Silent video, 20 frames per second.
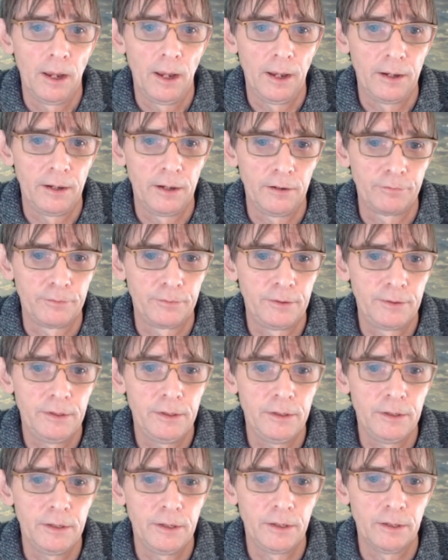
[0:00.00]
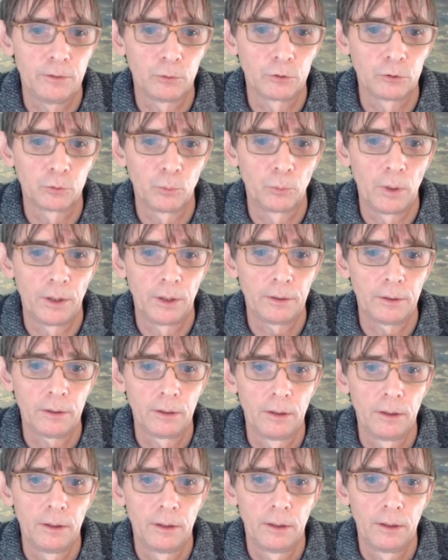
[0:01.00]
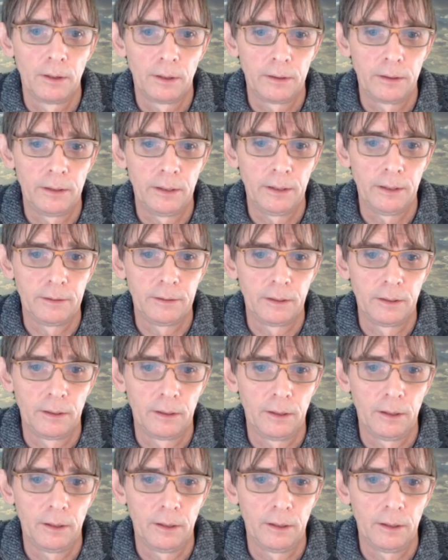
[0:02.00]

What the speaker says: And if D equals 1, then